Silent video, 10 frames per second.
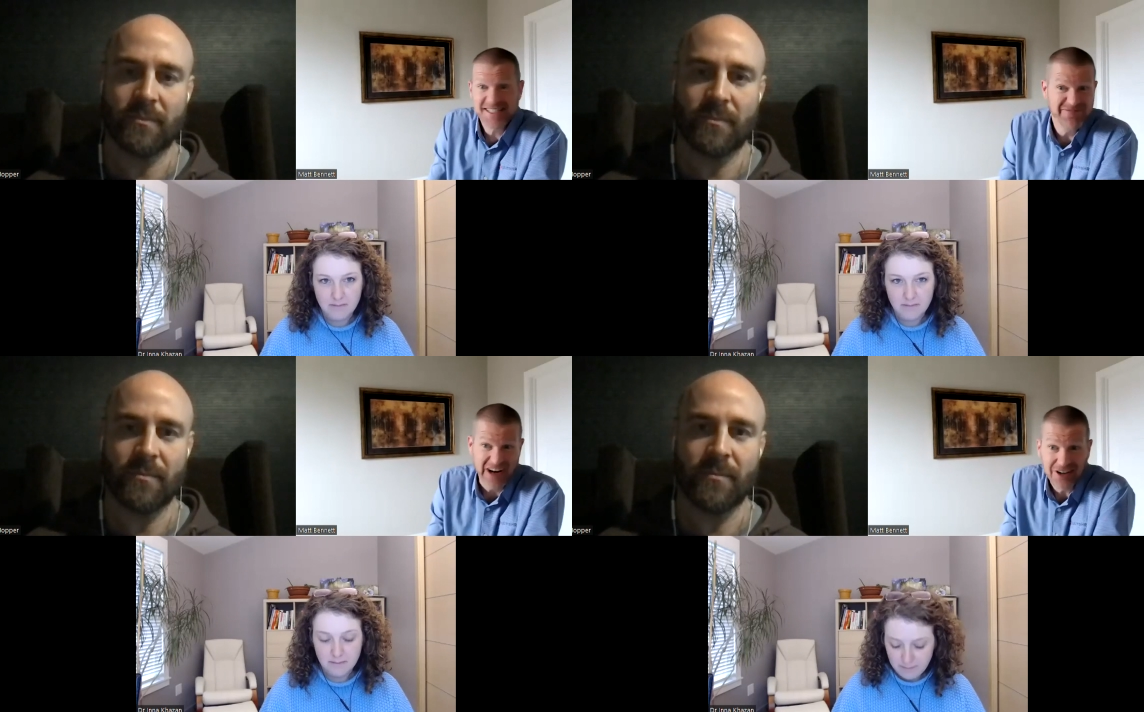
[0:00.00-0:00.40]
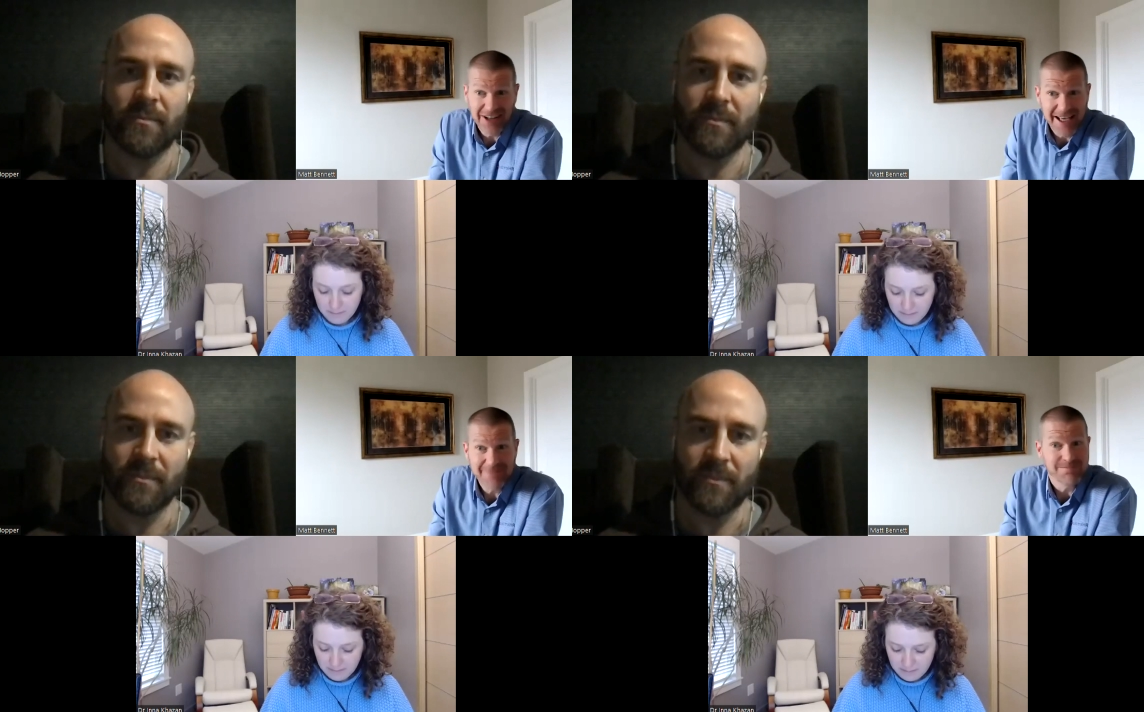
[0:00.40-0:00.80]
Speaker 1: it's
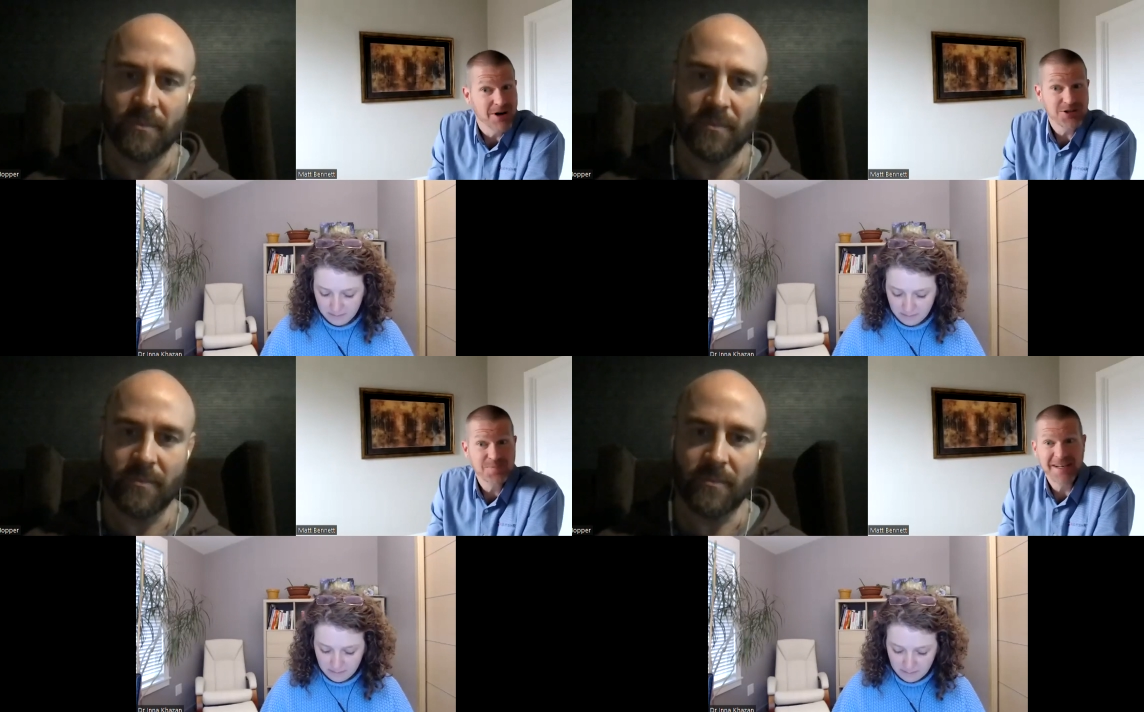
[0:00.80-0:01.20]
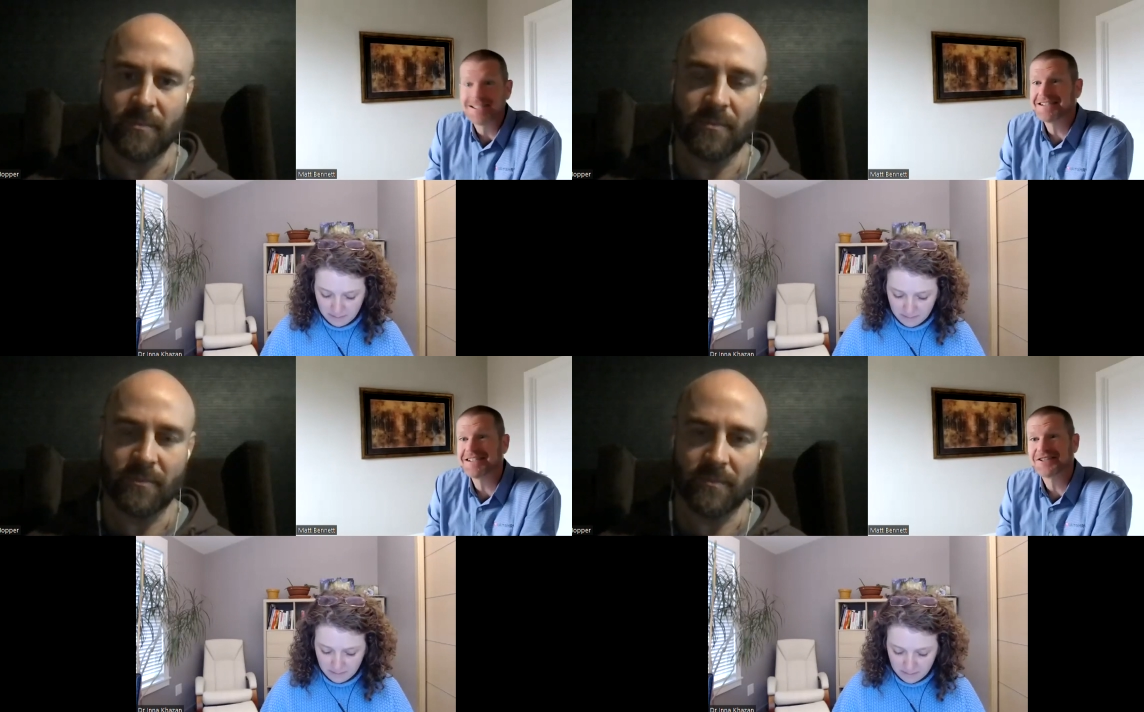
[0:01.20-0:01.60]
fairly,
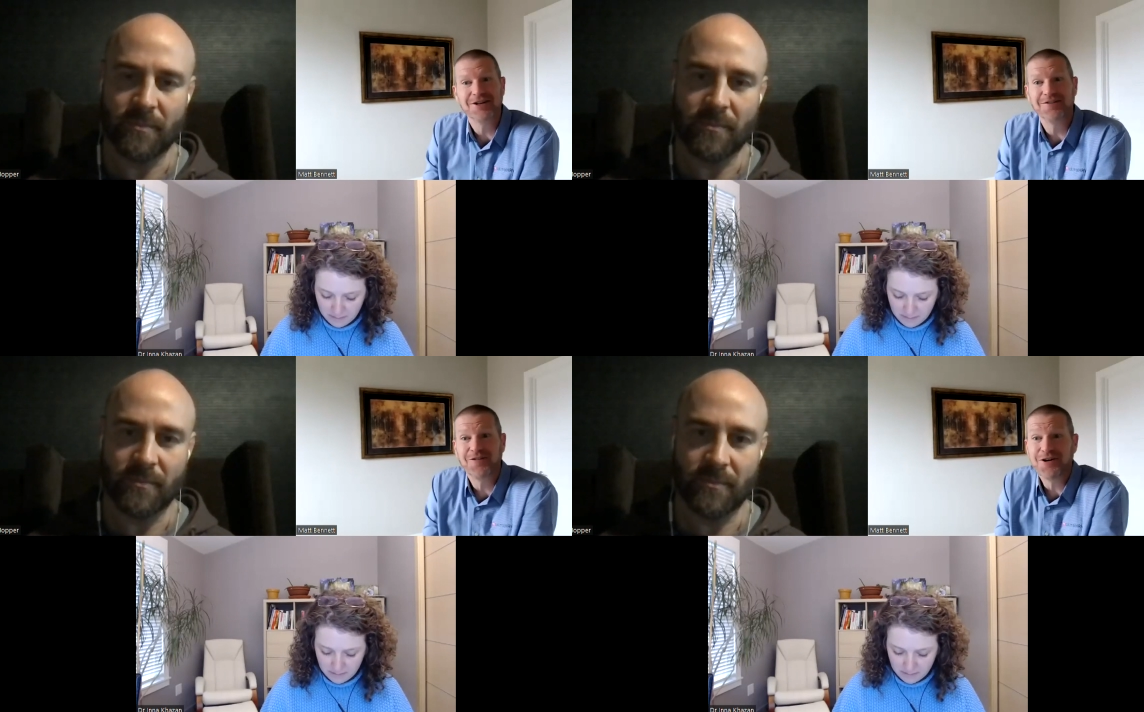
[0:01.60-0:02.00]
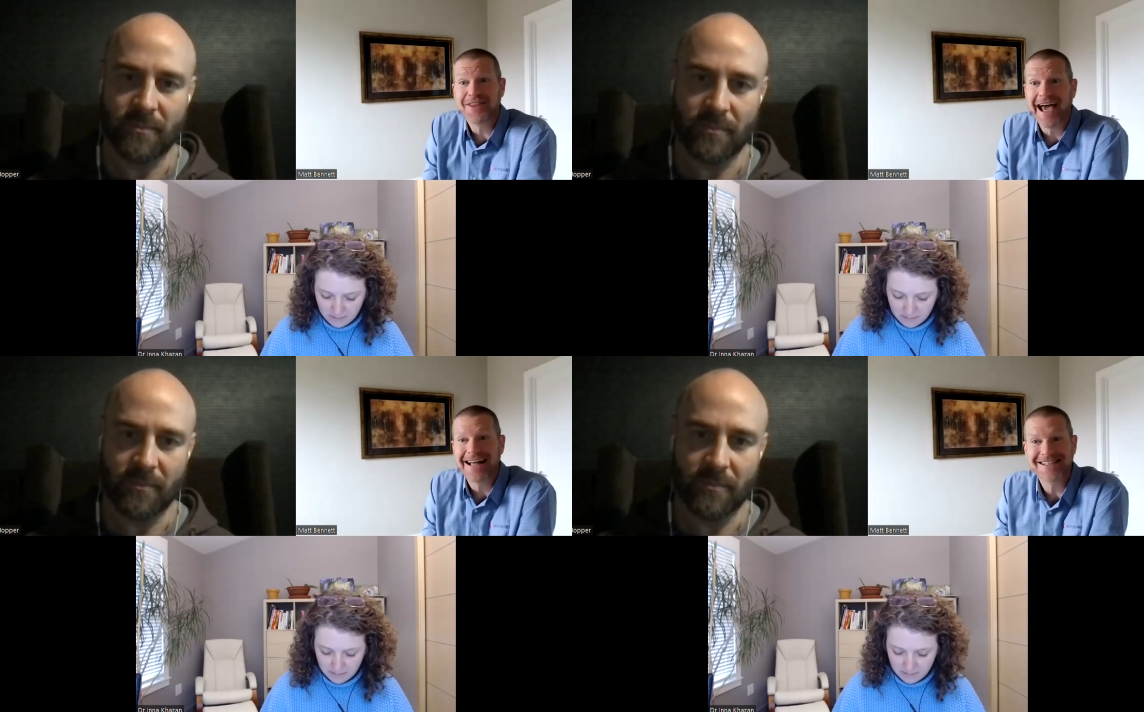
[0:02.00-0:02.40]
most businesses could
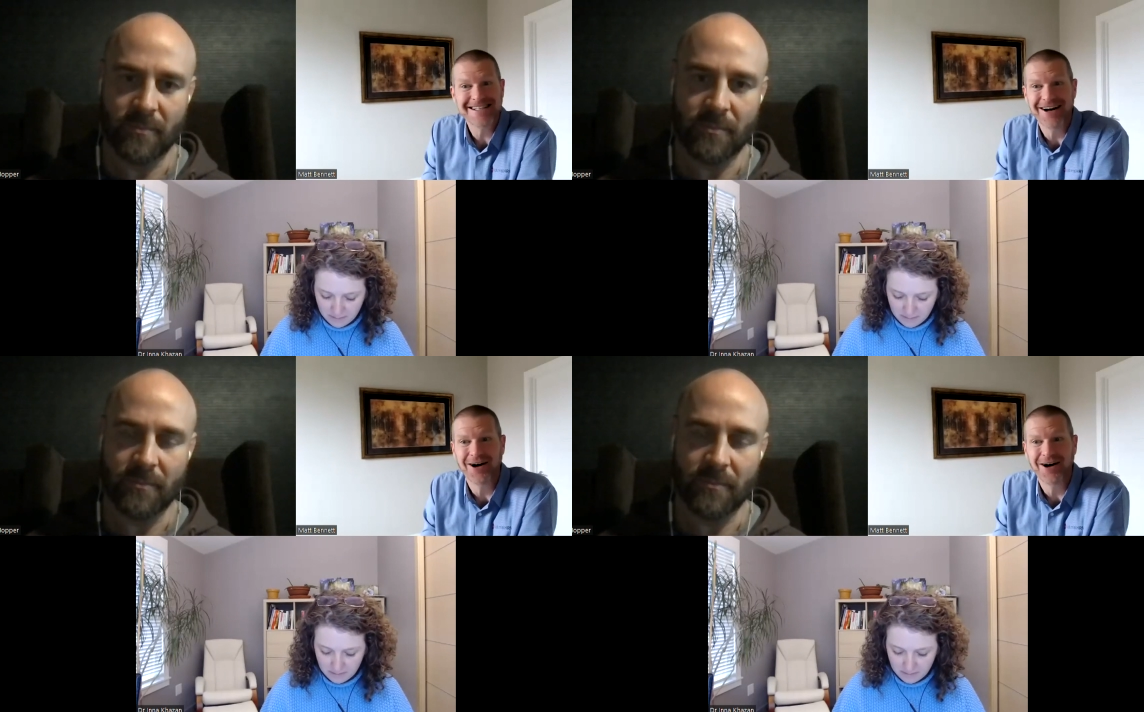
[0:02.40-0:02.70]
afford that.